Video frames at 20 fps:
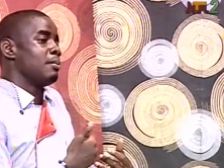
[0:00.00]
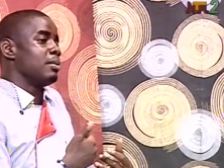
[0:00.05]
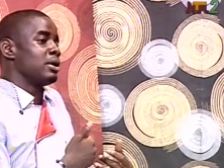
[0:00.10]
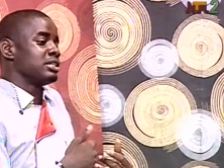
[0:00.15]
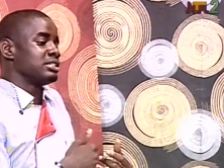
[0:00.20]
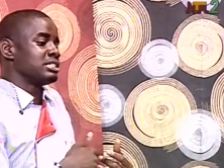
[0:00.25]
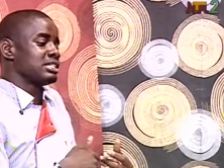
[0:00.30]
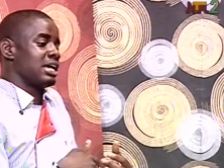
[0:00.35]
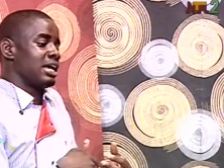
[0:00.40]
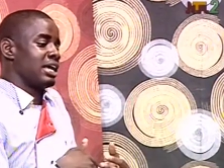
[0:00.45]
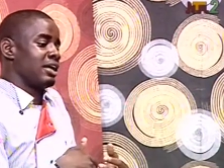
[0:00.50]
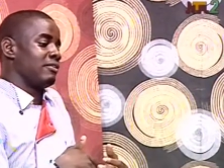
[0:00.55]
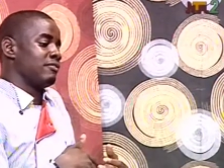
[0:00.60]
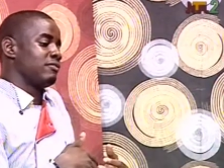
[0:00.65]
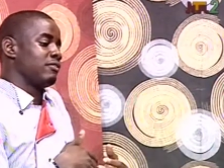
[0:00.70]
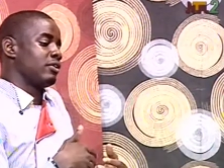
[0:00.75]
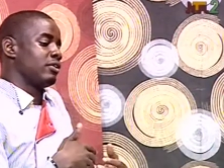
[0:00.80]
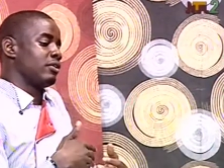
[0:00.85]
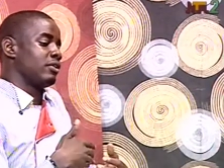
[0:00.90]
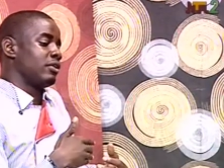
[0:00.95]
but uh,
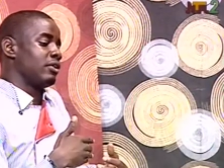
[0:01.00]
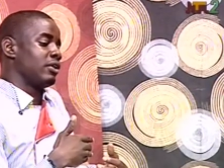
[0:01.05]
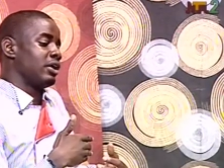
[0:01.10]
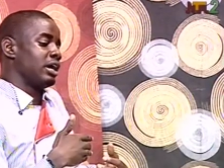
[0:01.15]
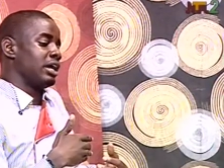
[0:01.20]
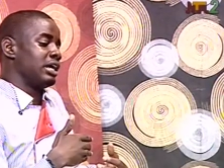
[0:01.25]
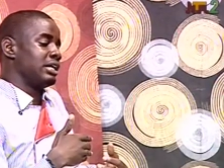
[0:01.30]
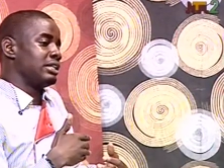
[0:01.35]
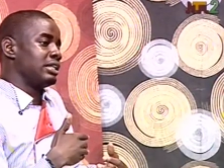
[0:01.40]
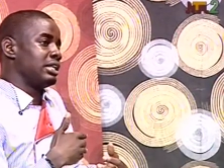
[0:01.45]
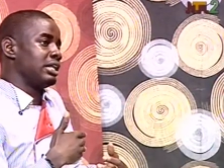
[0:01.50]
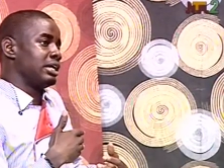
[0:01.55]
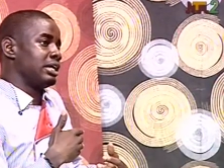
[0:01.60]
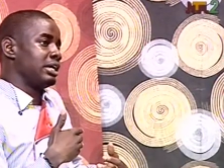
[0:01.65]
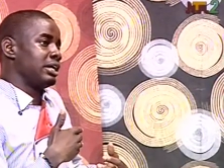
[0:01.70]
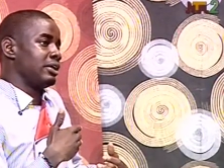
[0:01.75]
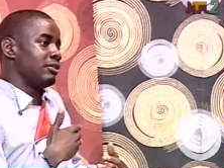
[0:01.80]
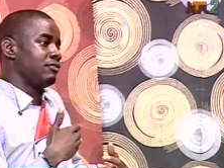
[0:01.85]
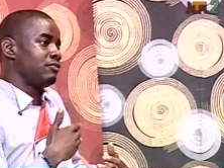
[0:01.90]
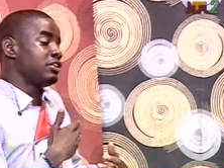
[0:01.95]
for and
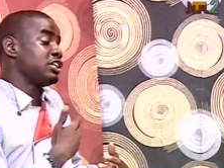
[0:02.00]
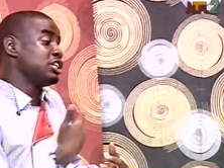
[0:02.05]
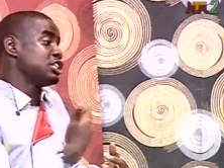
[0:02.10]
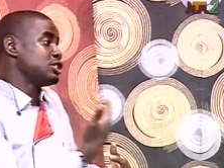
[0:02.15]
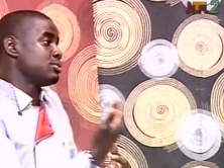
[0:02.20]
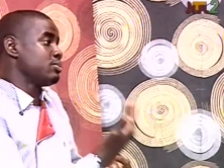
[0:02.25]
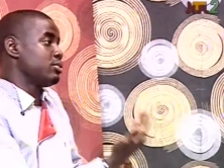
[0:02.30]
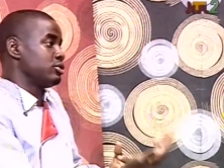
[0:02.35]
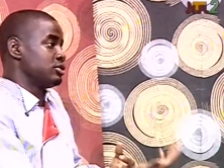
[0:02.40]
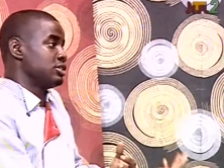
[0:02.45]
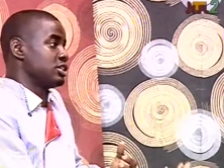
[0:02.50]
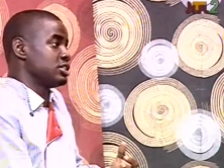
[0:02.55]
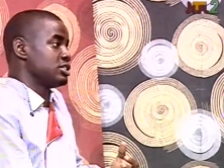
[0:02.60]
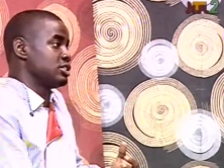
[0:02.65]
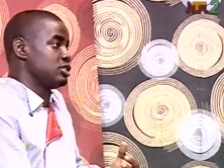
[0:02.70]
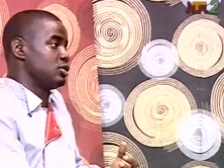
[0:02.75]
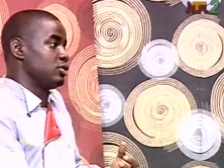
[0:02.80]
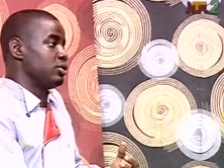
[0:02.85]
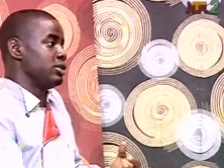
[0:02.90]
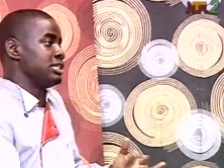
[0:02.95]
the finished
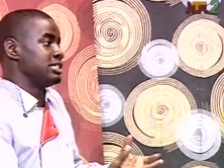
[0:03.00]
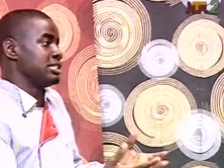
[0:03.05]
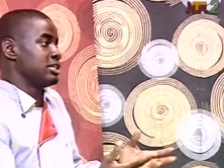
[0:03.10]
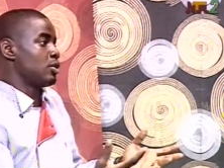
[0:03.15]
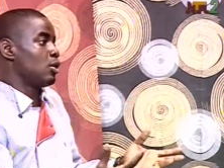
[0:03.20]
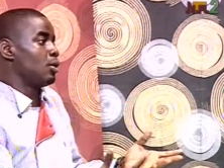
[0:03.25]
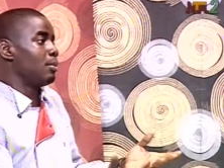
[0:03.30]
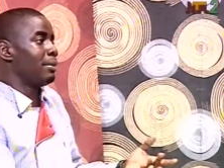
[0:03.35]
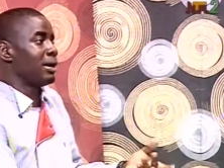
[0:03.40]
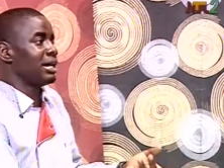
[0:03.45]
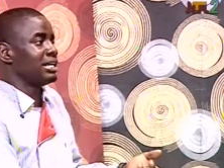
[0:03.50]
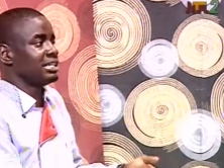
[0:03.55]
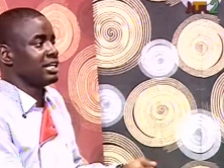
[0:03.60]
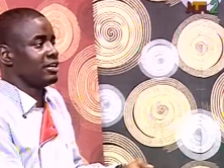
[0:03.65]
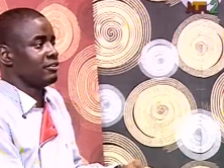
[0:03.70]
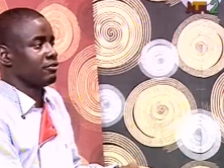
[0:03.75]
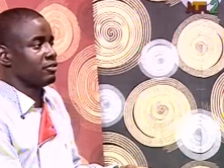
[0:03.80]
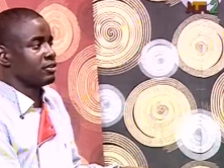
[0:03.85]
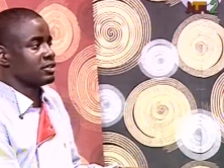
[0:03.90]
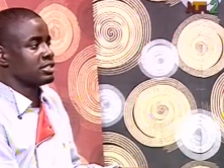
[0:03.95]
product, you know, is a combined
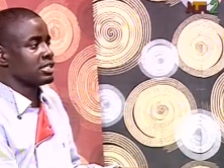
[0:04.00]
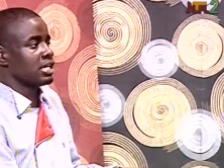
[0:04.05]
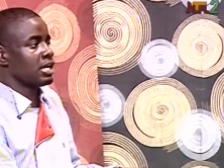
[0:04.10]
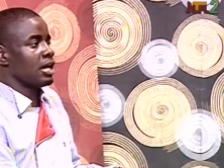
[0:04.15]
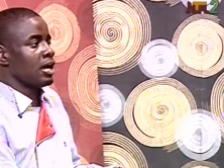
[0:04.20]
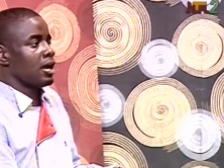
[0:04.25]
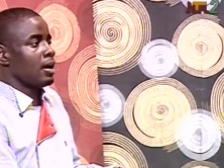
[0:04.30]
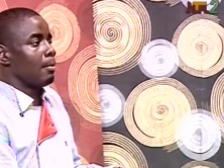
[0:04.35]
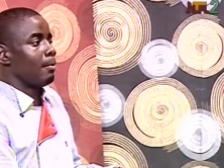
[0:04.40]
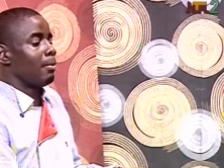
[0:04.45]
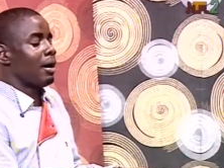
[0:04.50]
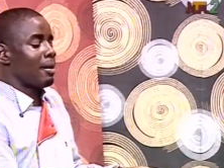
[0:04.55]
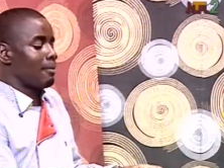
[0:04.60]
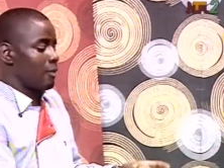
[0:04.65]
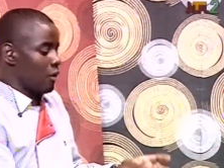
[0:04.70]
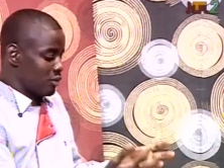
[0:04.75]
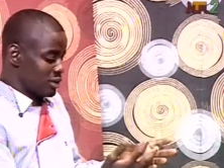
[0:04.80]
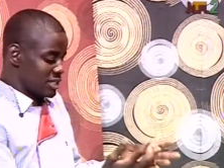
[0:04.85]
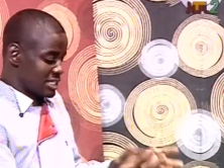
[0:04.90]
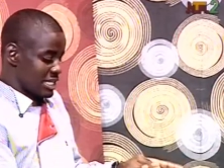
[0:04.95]
effort. But I'm
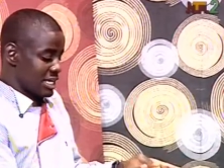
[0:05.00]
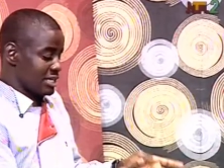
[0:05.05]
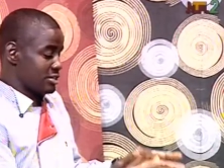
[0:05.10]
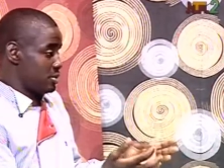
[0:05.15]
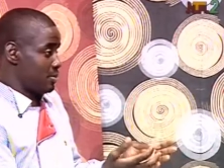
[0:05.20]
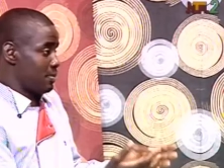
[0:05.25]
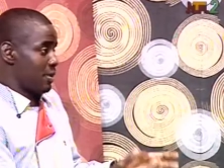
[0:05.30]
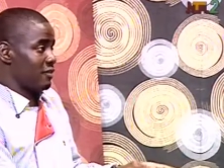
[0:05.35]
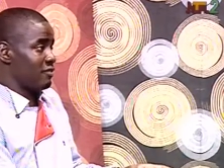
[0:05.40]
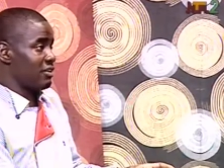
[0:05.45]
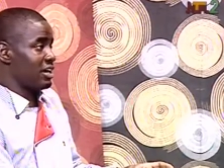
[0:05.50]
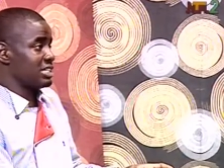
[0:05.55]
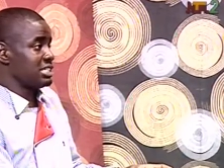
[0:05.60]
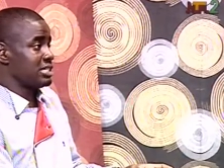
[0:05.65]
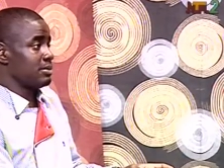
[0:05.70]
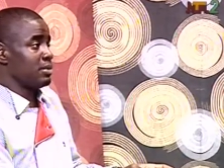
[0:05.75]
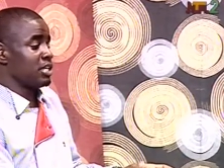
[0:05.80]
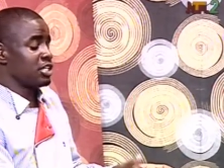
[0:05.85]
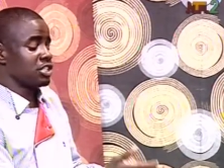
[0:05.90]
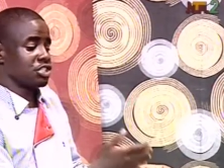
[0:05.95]
always there
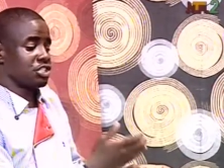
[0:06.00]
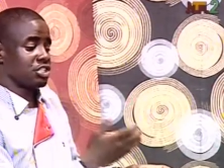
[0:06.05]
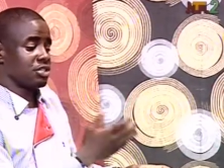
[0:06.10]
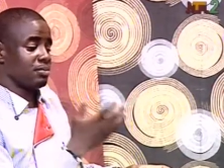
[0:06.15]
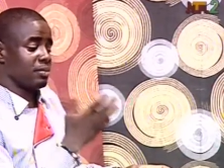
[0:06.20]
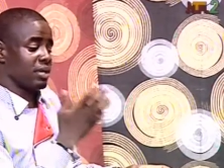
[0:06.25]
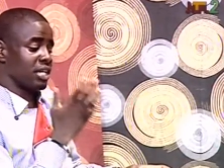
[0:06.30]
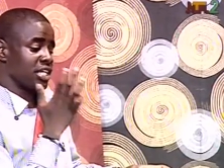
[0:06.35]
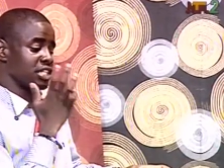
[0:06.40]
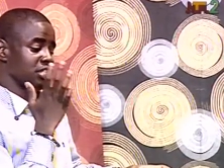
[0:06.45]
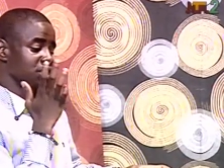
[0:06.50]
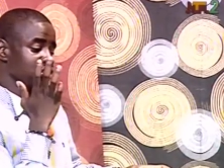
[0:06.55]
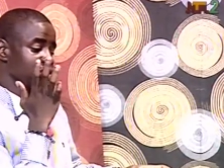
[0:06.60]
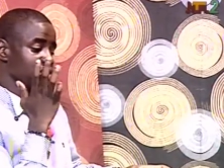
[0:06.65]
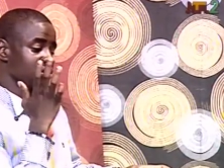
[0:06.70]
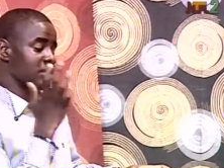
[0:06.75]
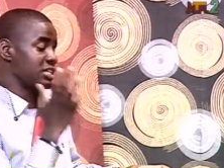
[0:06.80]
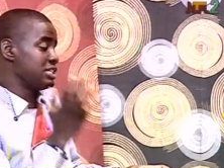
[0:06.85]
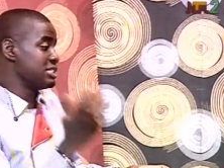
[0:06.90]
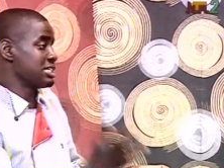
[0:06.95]
supervising, making making
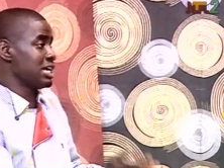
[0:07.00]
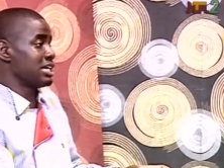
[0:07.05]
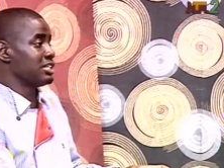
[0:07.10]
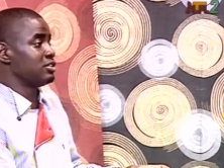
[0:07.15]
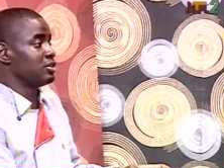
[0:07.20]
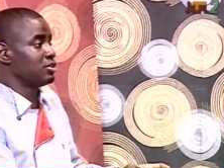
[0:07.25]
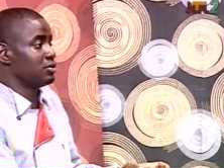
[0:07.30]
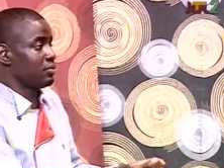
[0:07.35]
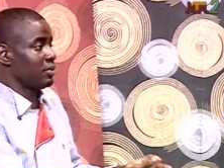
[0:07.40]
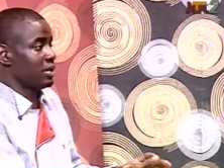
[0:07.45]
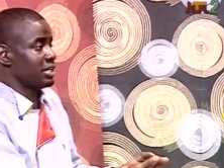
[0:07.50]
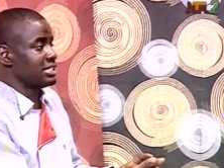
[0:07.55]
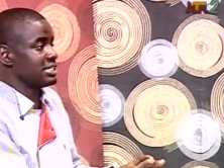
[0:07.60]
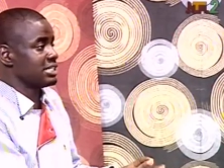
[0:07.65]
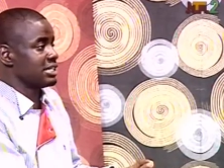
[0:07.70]
sure things are done right.